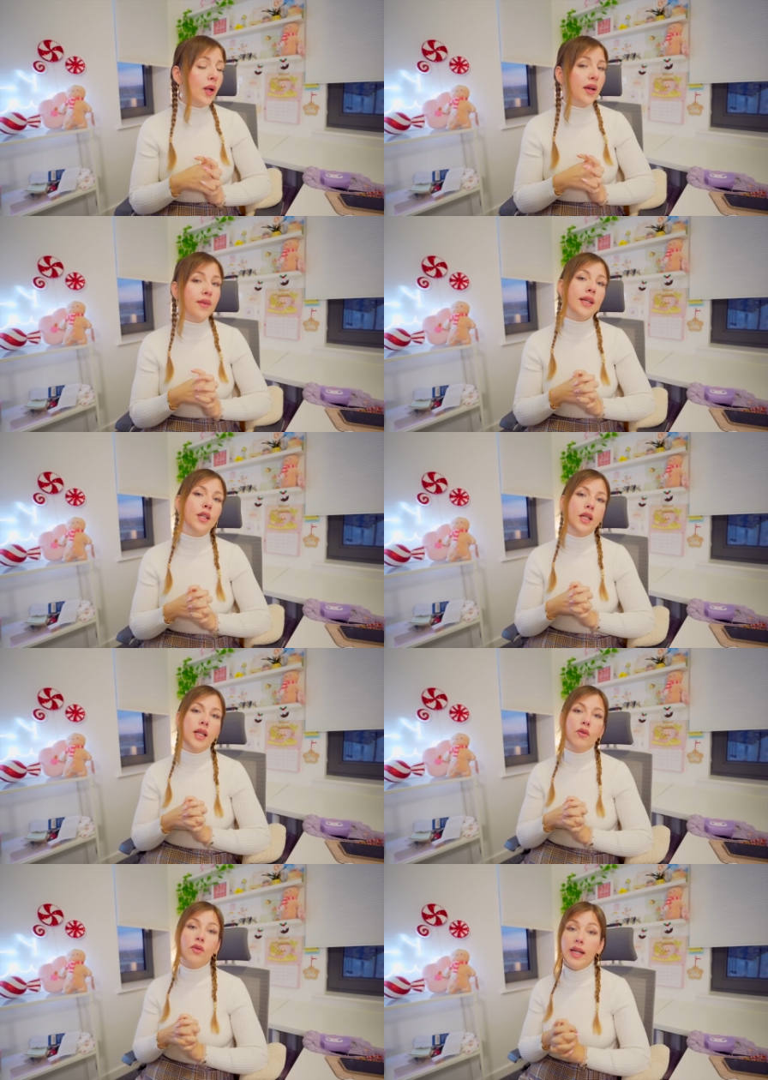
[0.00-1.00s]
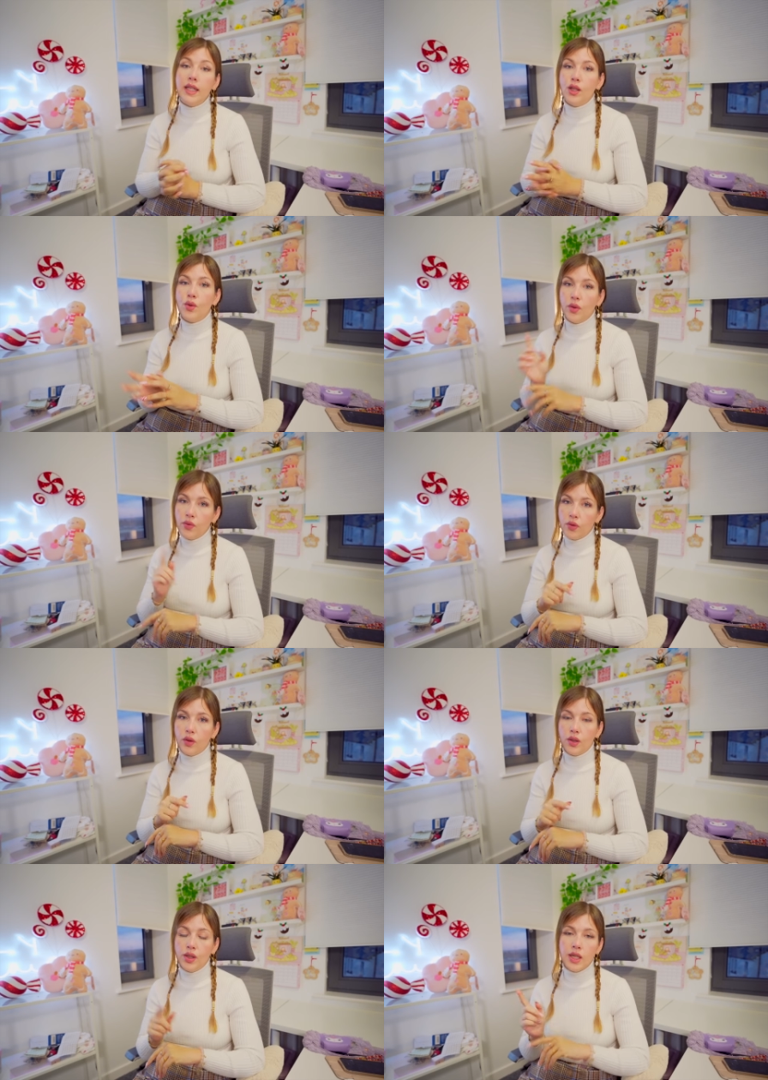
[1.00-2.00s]
we have actually arranged with
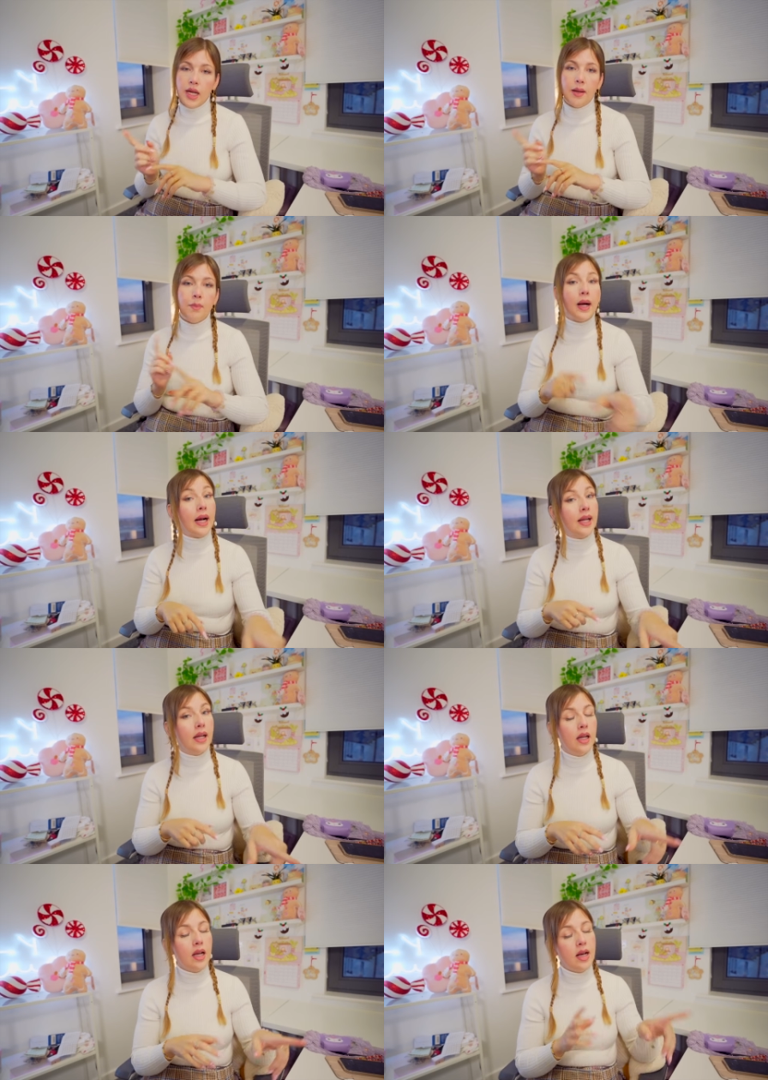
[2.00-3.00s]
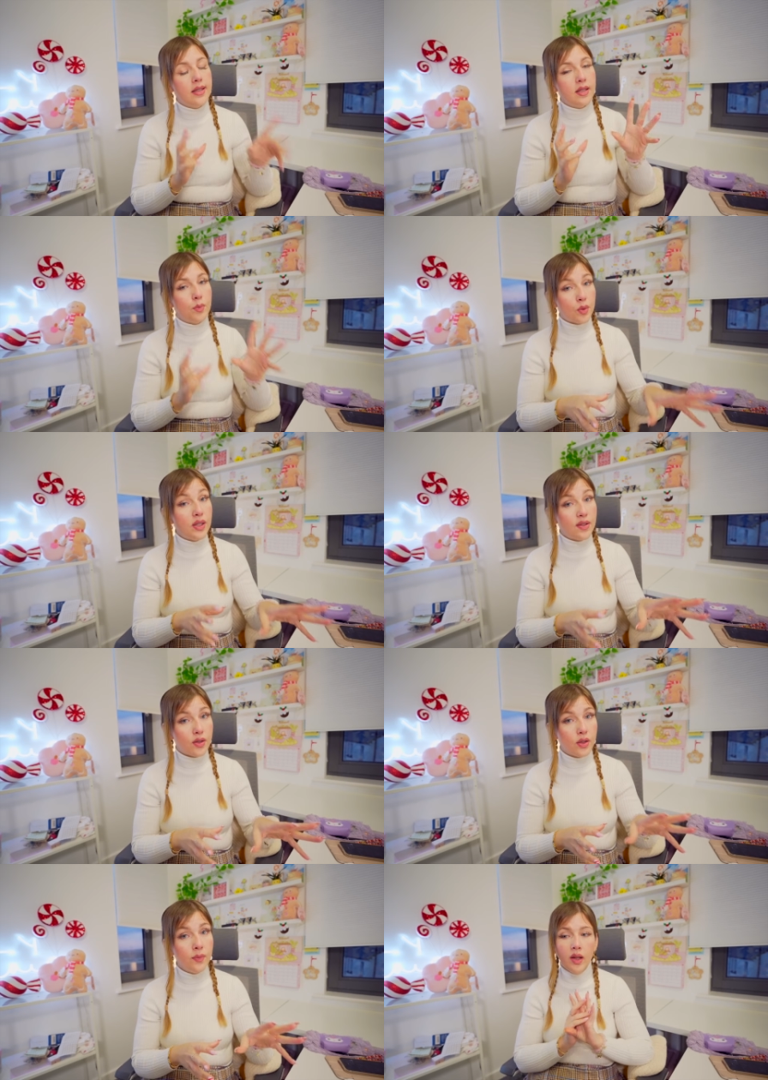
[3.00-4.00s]
Roland to head back uh, to
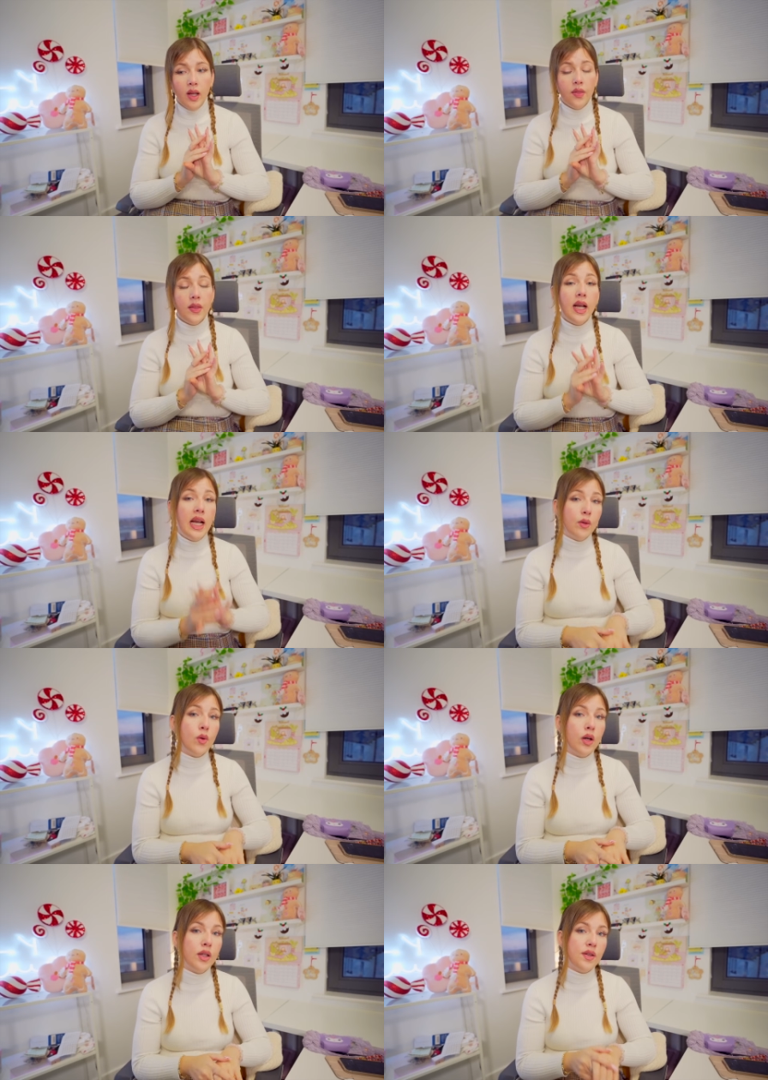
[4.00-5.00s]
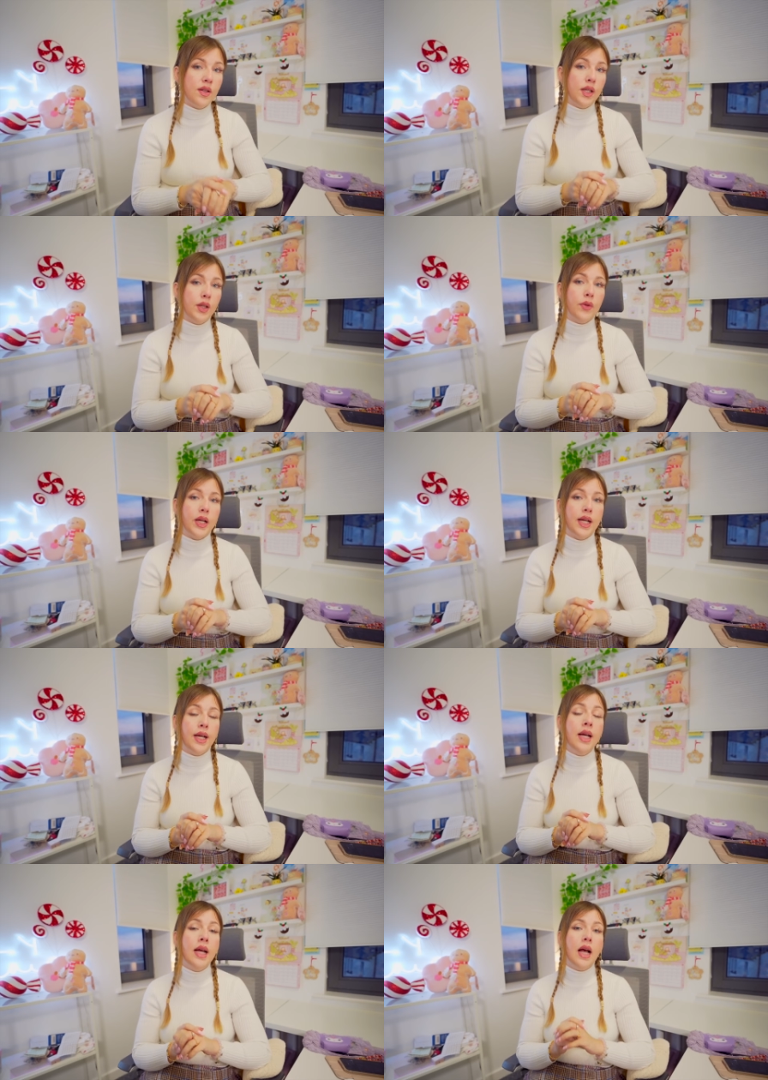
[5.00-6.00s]
Bristol at the headquarters in the UK
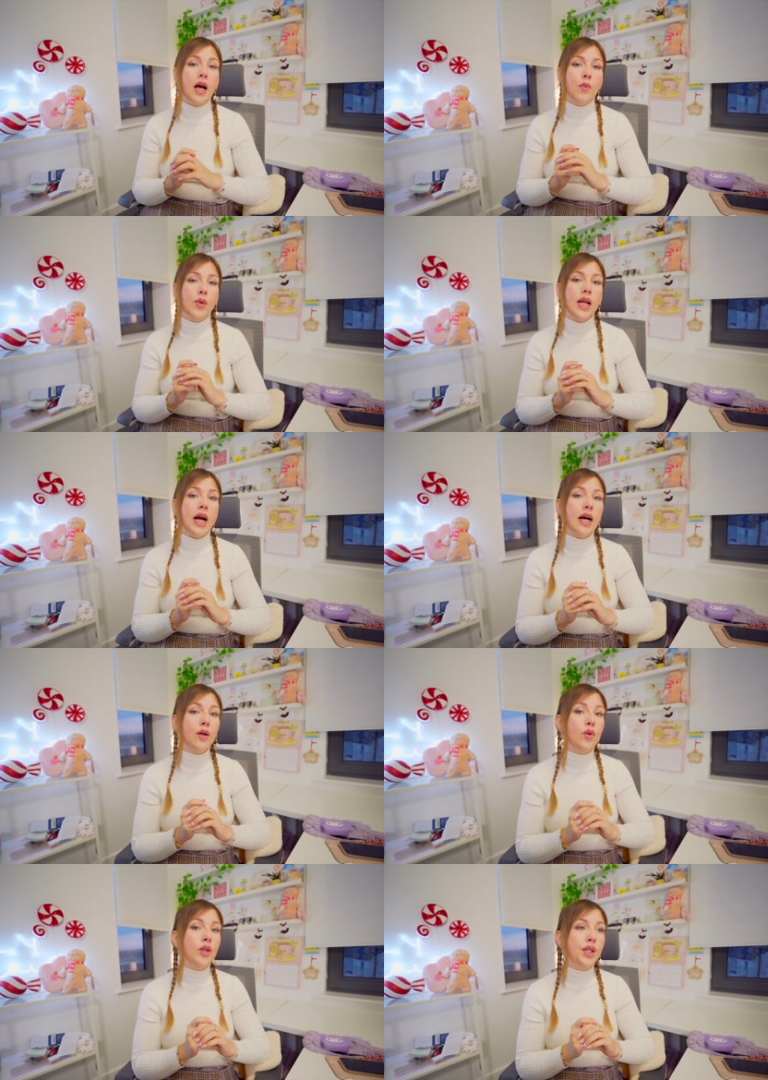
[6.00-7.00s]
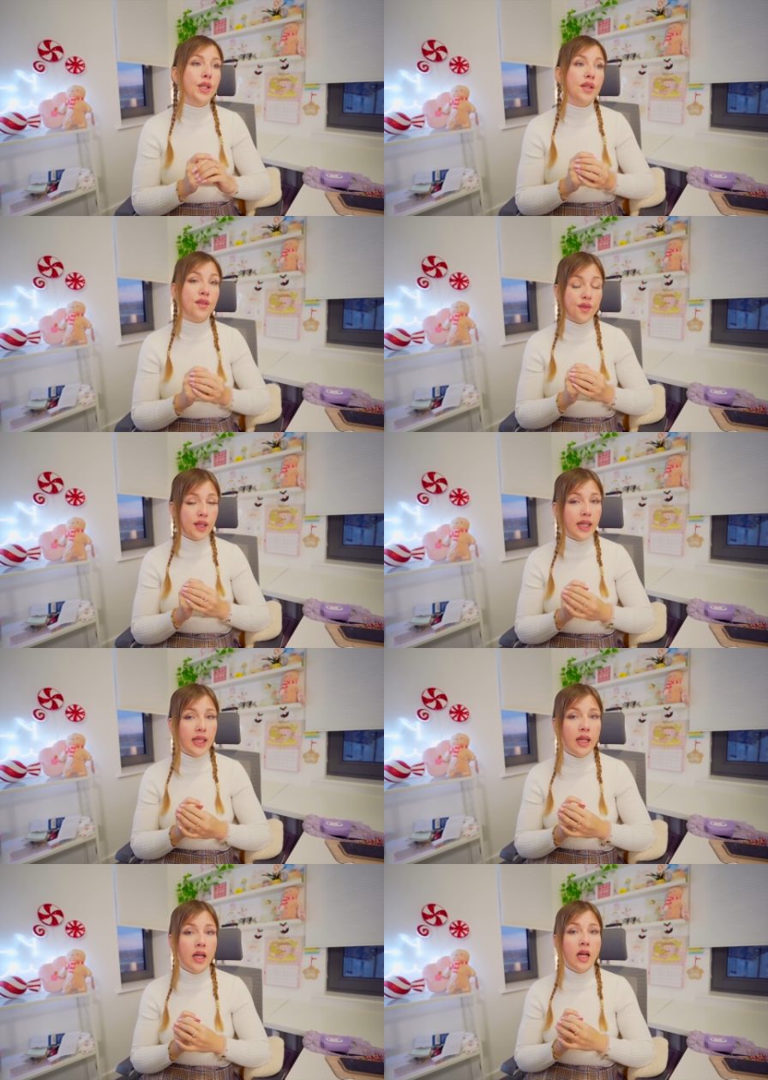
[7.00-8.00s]
and we are going to see